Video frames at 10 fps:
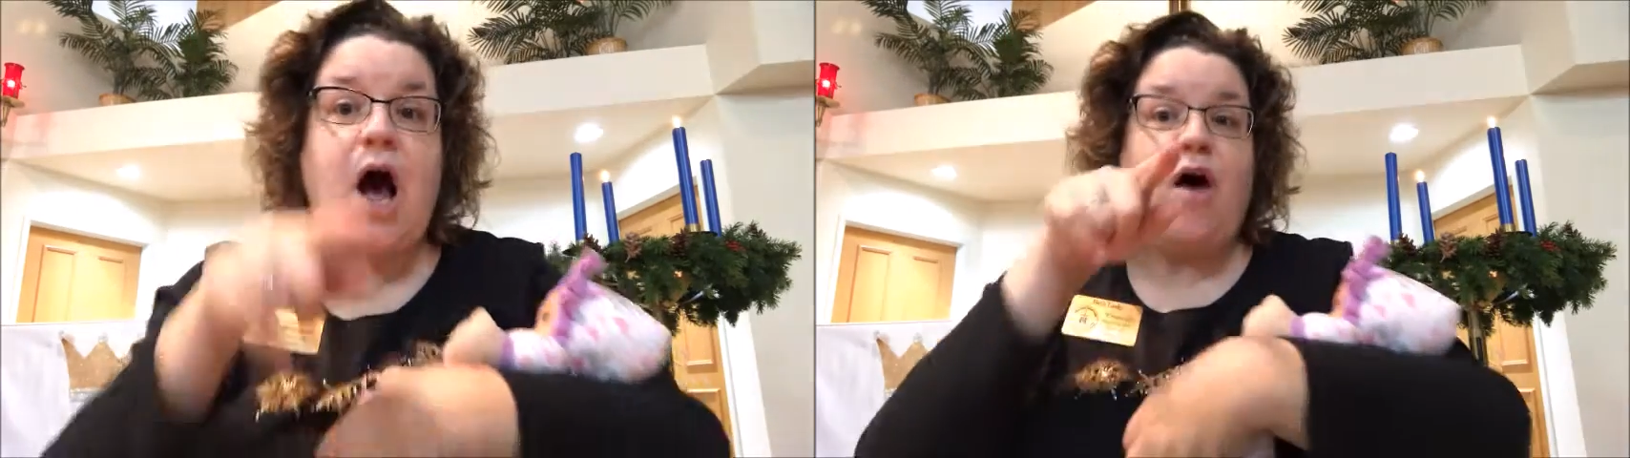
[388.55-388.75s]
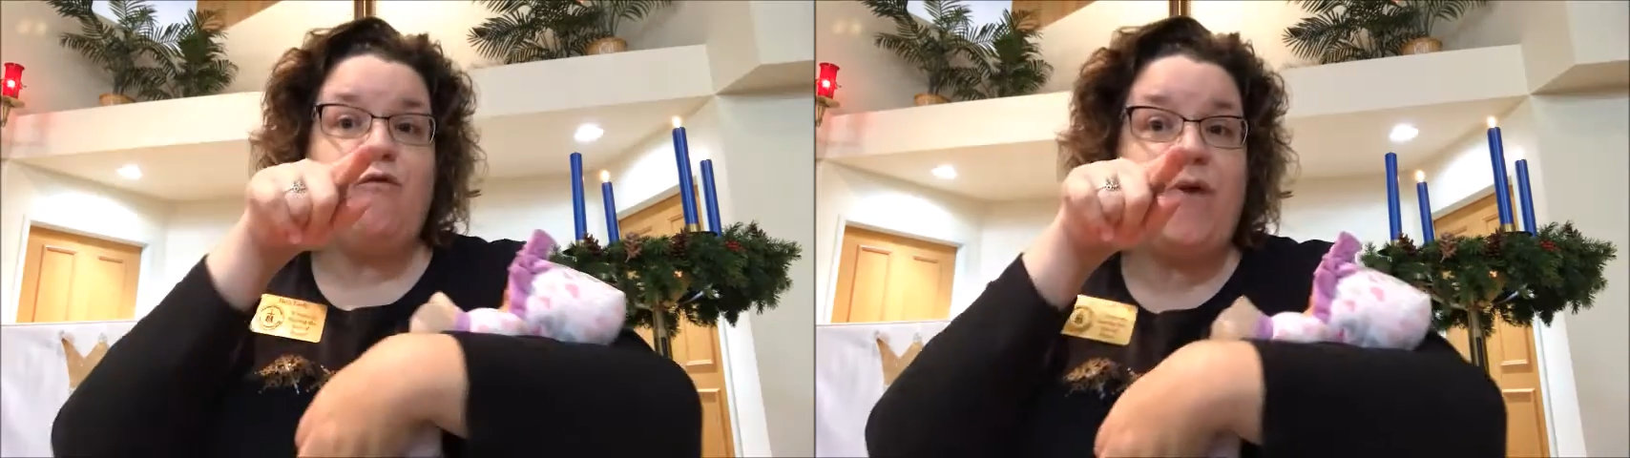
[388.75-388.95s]

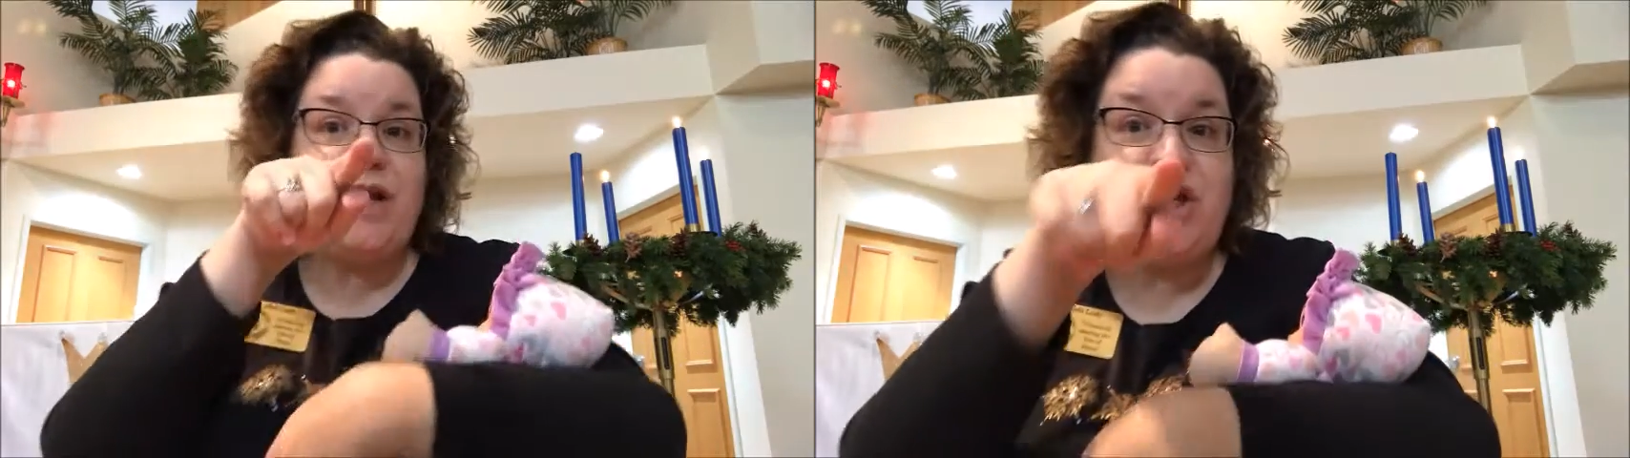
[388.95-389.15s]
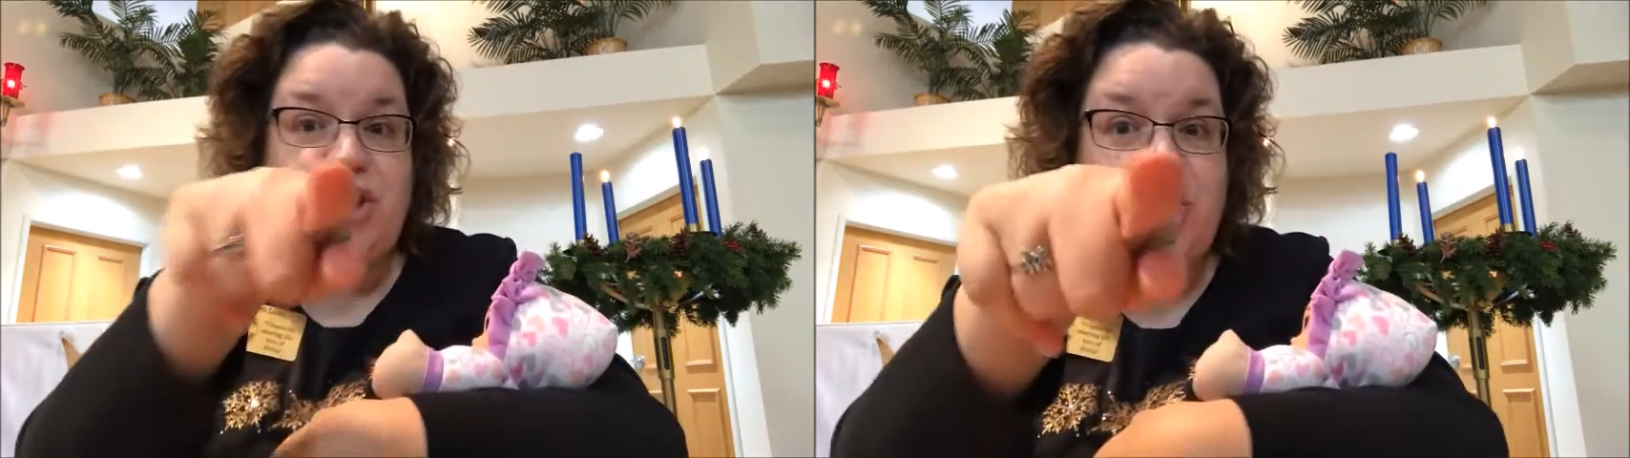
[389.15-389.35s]
of
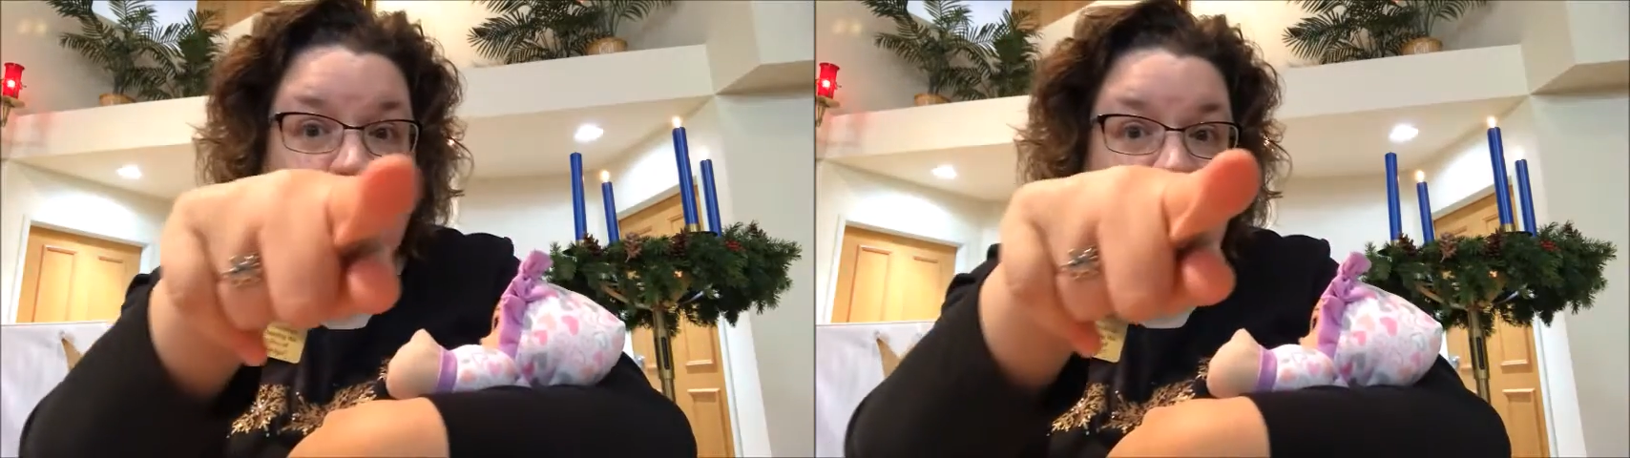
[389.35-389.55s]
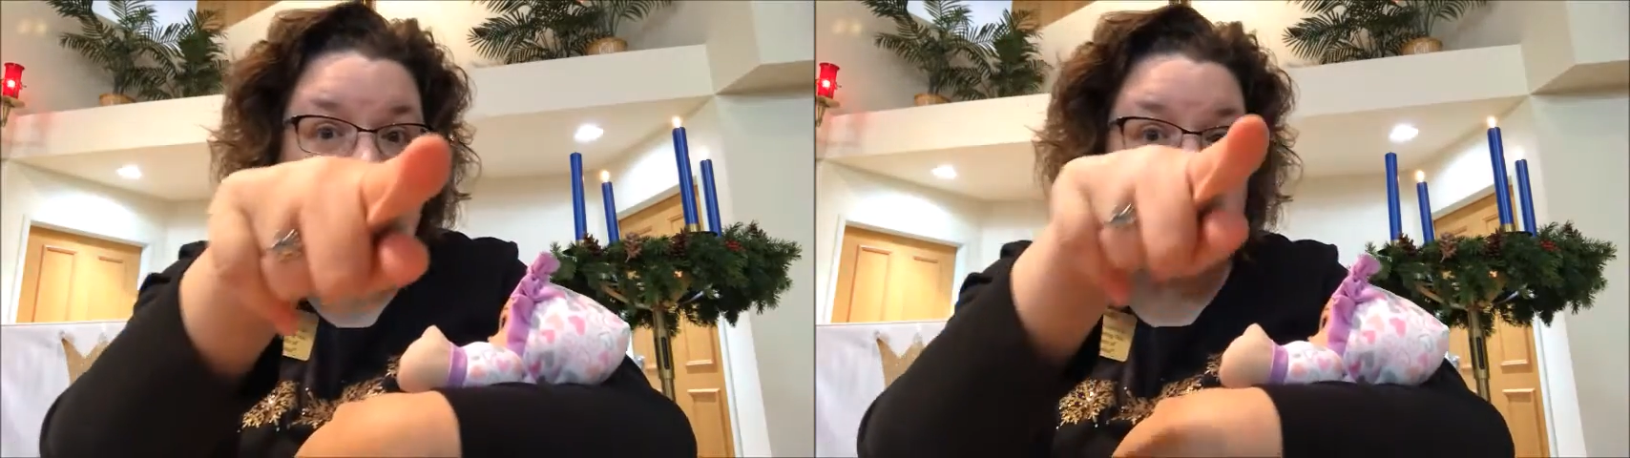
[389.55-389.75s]
when
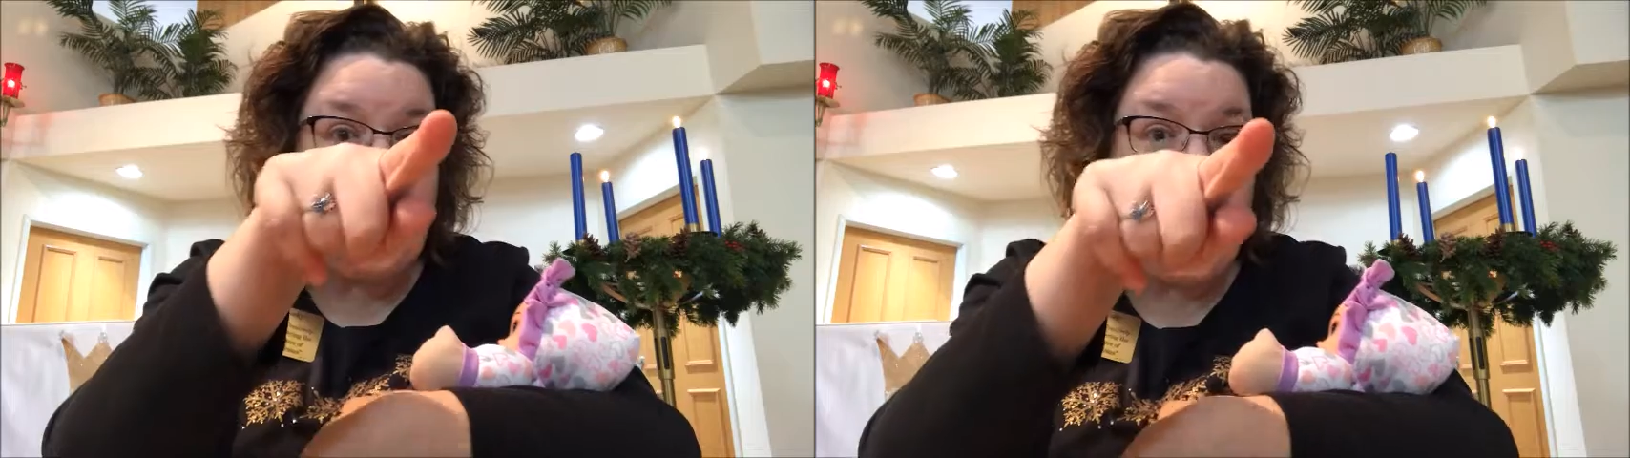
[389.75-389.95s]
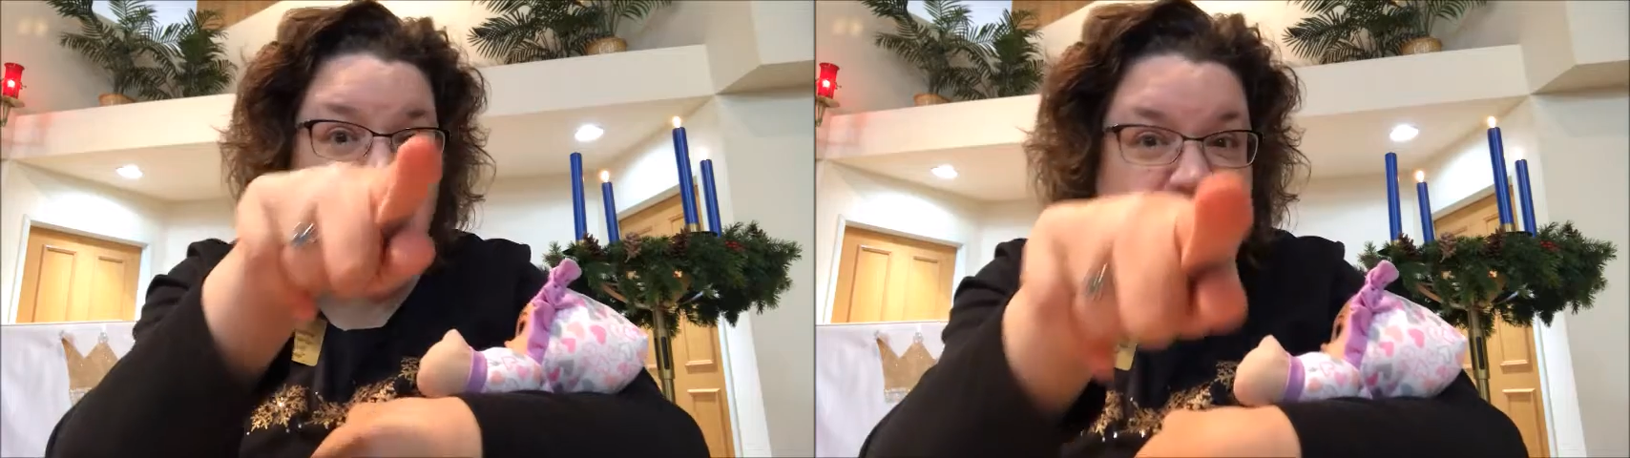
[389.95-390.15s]
you